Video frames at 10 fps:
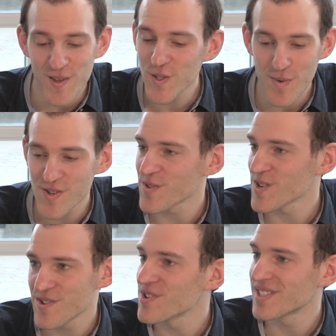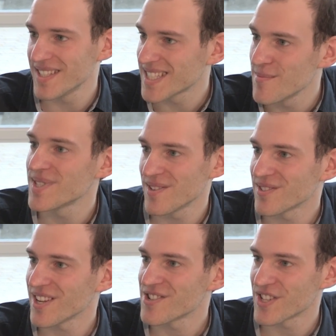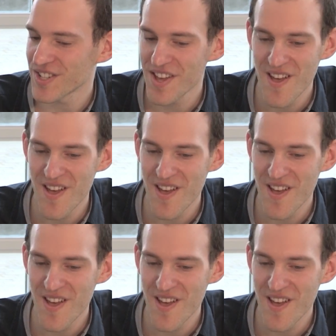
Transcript: you so much for your interest in stem cell donation.